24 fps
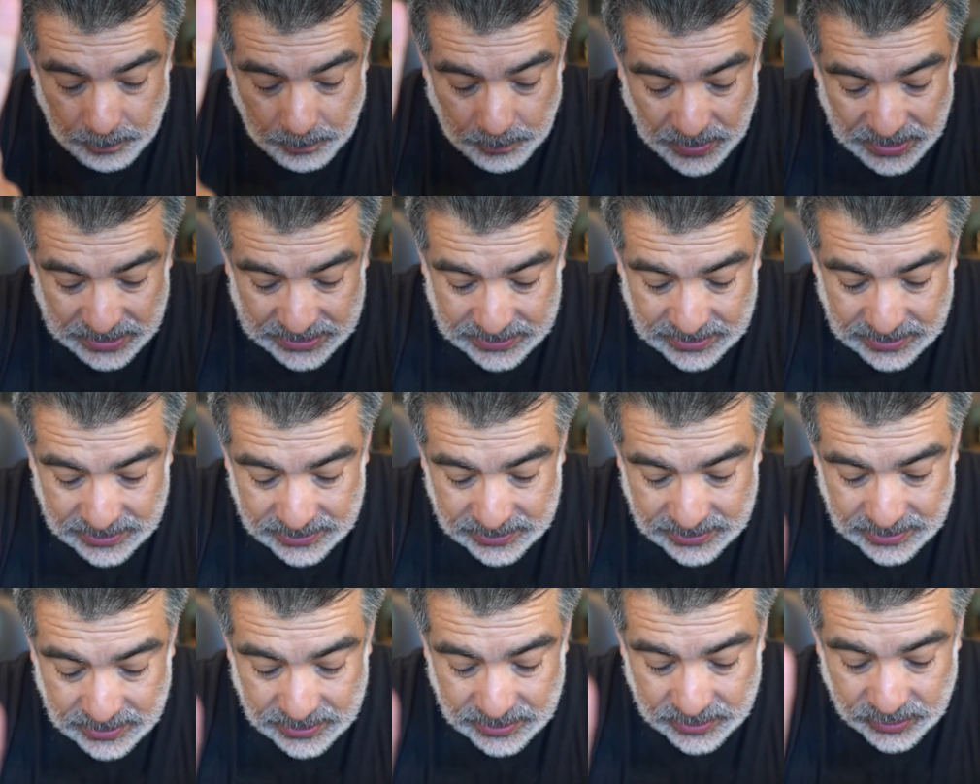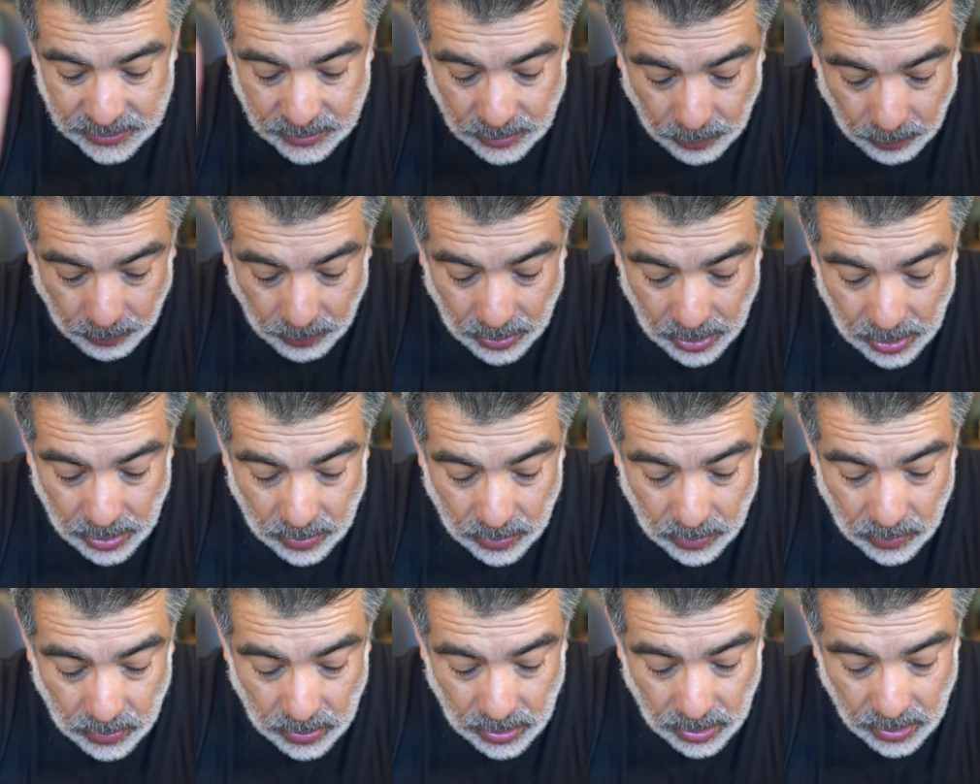businesses
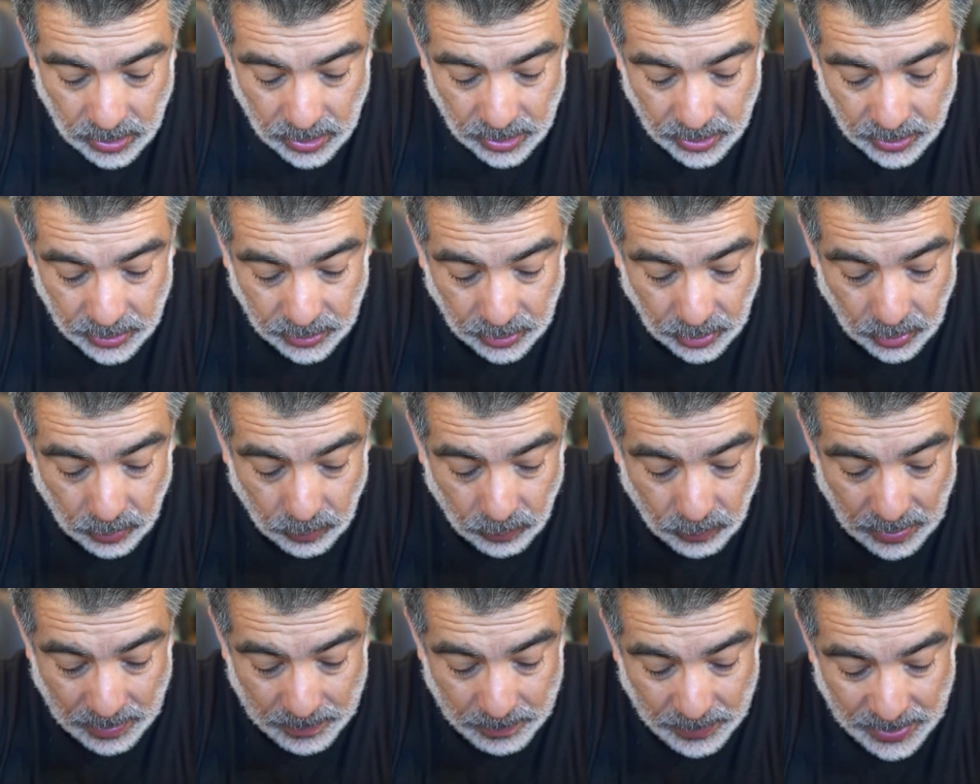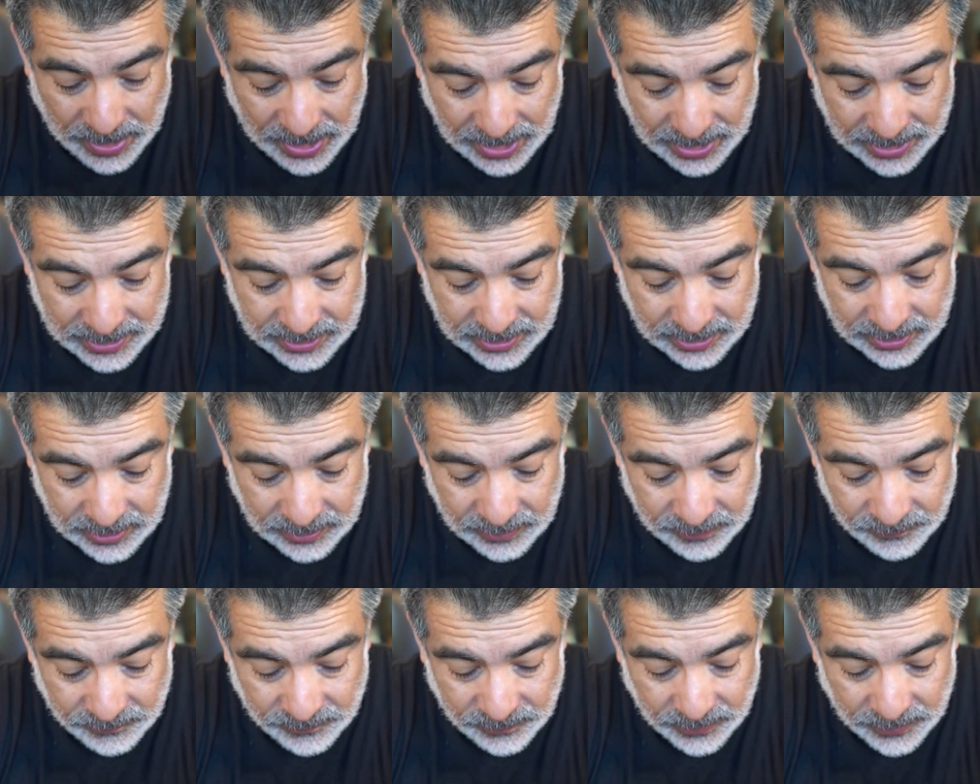grow through
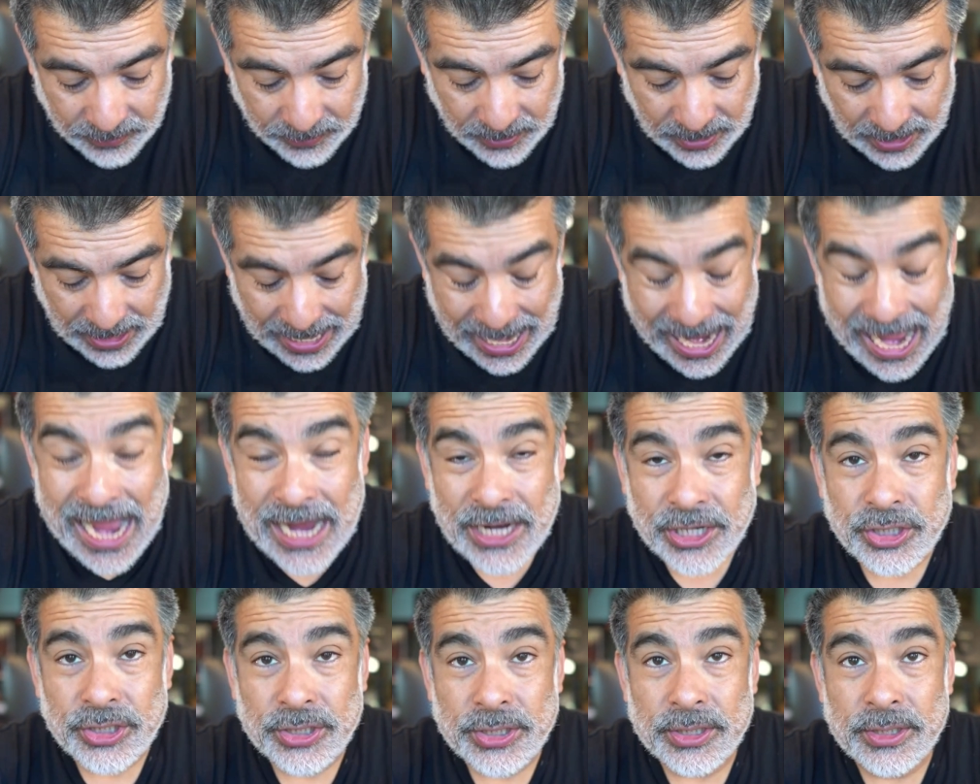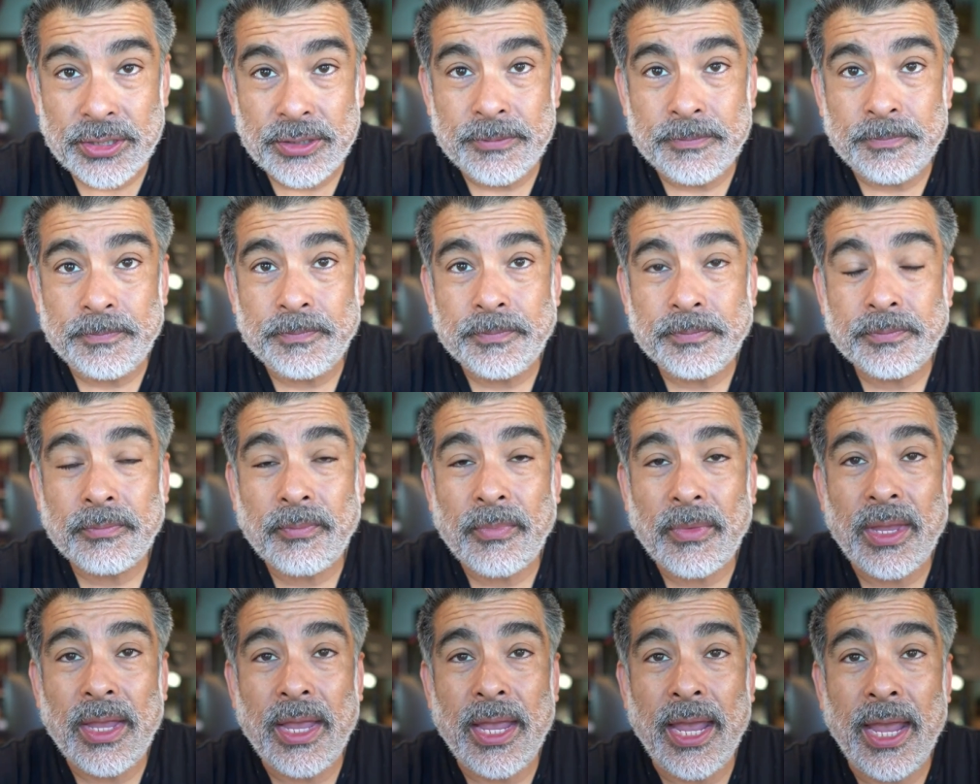repetitive action
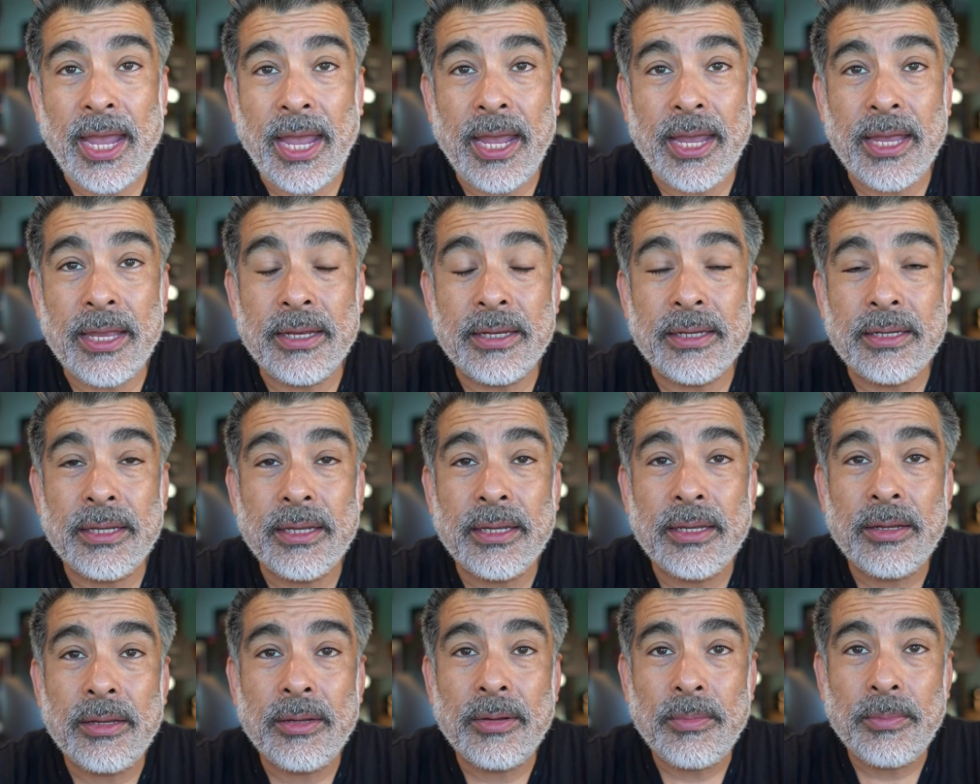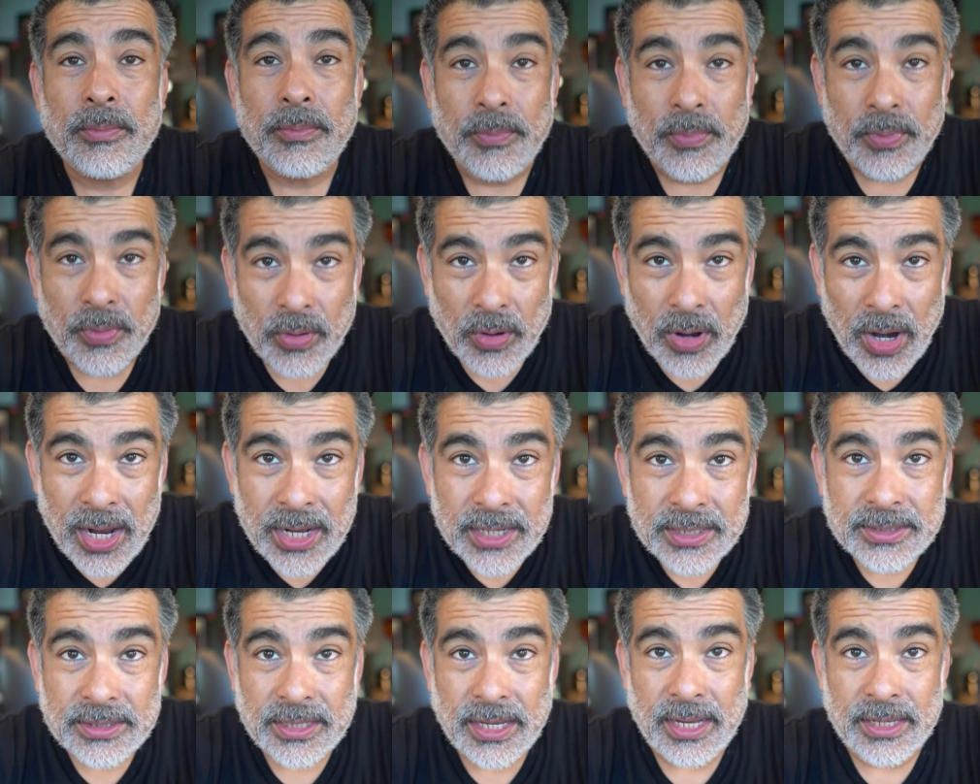and
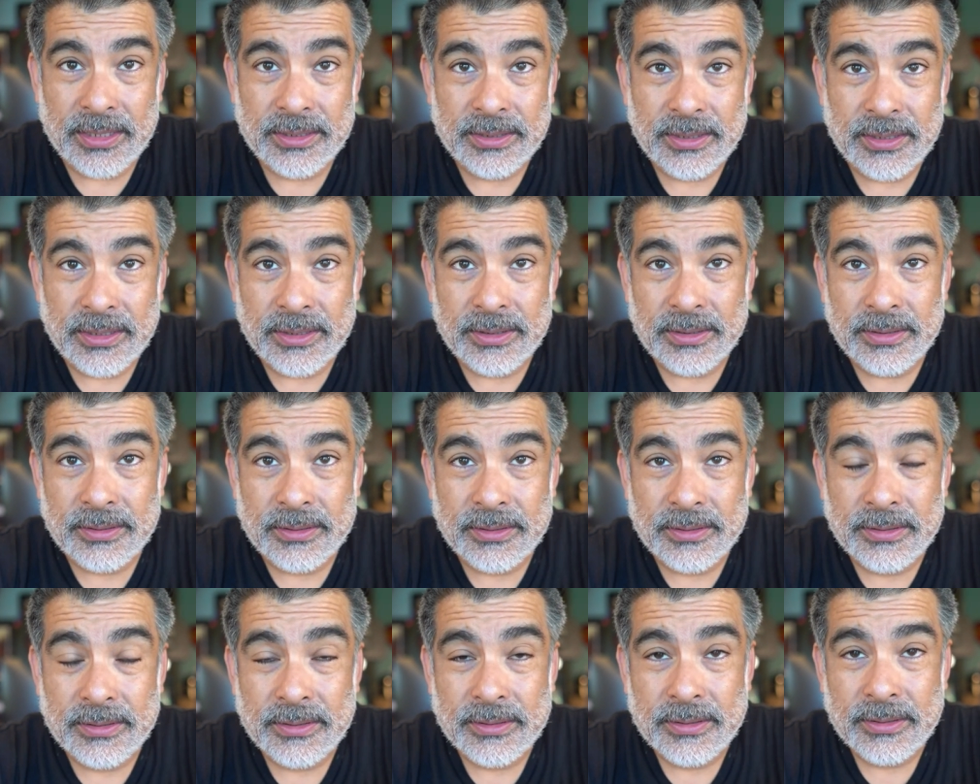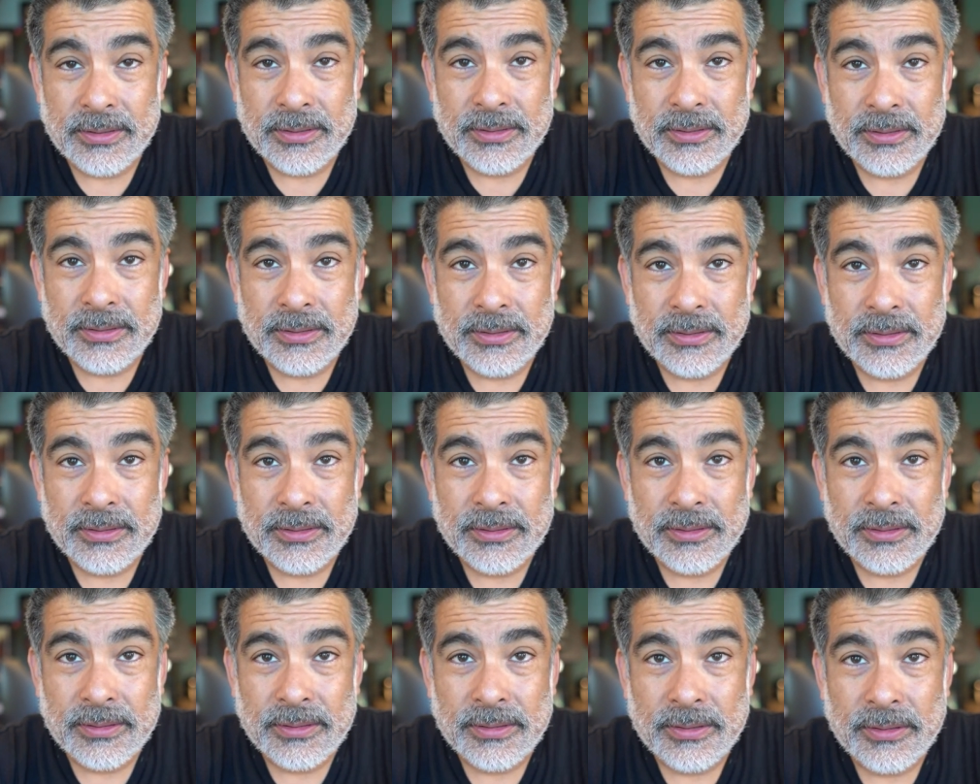processes
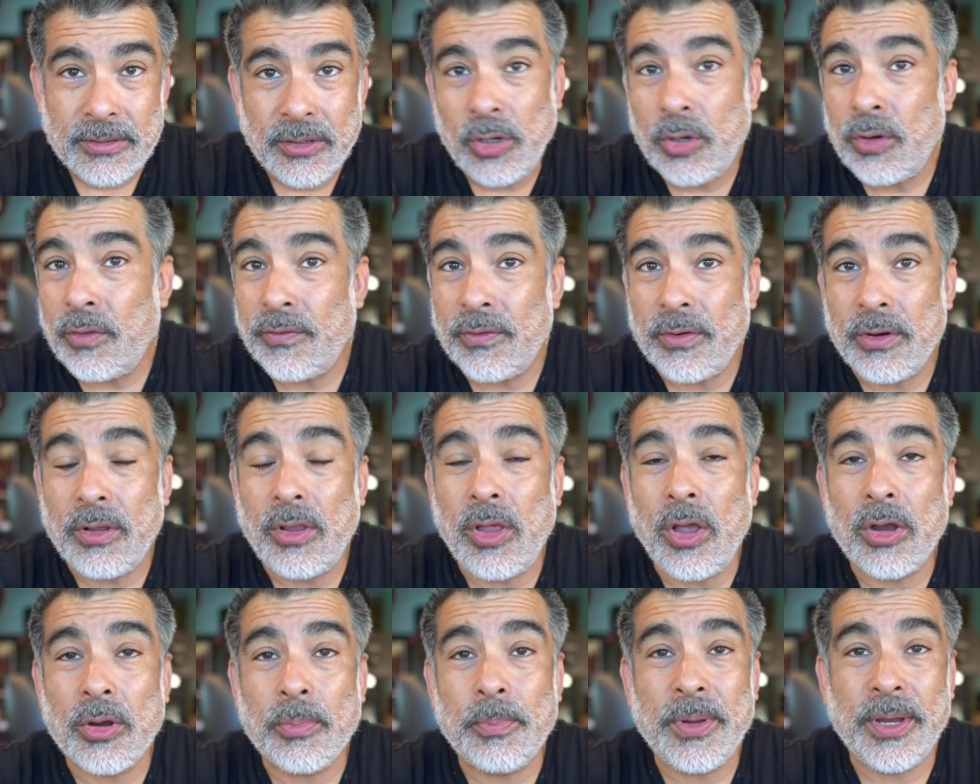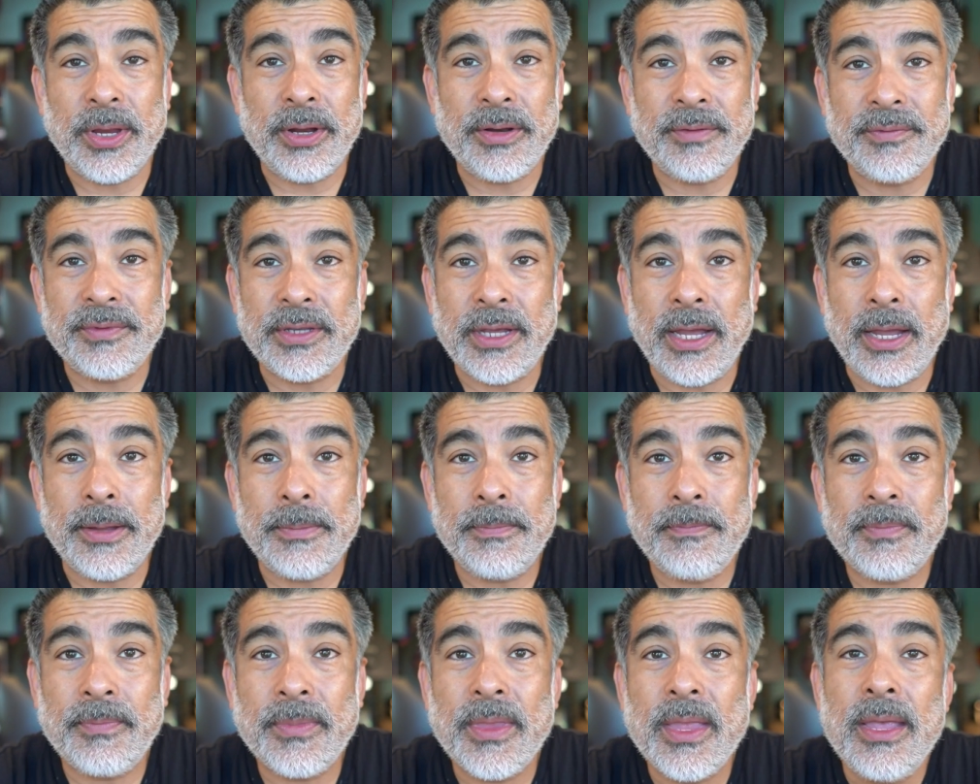over a long period of time.